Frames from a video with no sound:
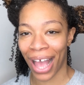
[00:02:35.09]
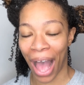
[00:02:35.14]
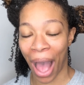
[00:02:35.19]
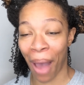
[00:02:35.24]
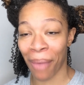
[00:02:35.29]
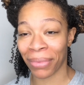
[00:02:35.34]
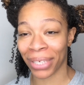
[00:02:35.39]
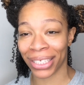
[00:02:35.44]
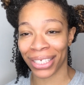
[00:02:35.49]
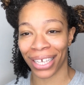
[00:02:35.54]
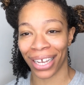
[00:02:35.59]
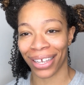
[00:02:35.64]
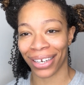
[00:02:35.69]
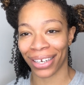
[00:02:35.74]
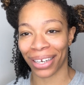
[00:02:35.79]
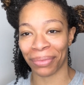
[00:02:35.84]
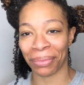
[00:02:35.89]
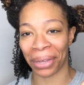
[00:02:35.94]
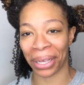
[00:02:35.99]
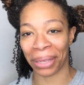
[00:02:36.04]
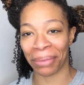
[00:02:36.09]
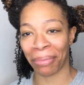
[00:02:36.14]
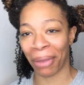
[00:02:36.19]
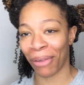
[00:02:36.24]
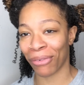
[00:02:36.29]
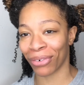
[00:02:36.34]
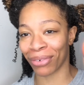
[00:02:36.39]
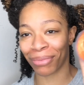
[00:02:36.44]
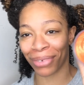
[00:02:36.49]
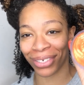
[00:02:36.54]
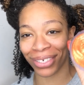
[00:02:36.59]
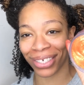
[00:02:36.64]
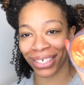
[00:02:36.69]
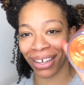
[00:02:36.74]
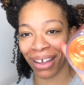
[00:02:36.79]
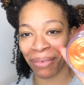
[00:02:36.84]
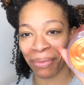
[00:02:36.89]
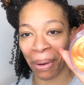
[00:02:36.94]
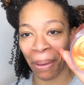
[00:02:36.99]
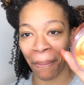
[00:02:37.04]
I'm excited, I'm hype. I don't know about
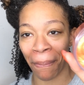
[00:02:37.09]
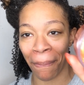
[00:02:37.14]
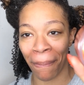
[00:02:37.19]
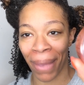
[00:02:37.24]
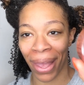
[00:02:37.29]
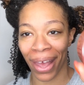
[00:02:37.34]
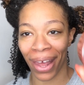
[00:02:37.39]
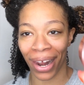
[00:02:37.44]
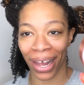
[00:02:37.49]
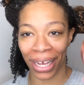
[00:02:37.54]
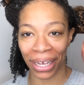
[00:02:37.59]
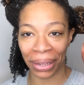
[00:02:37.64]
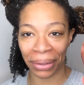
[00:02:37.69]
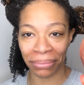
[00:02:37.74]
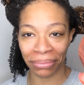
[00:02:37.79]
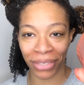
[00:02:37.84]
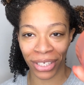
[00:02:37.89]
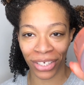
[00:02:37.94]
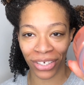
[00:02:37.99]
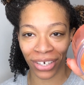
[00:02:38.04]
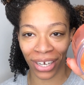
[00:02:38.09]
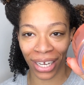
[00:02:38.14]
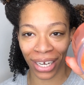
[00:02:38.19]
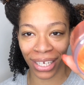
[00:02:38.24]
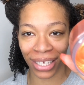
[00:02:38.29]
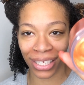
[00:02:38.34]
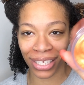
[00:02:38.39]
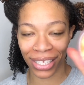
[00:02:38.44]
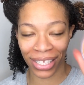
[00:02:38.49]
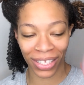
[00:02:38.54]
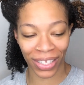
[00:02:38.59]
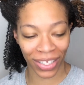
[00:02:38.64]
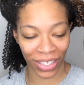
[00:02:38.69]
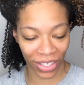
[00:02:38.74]
y'all, but I'm mad hype to try this.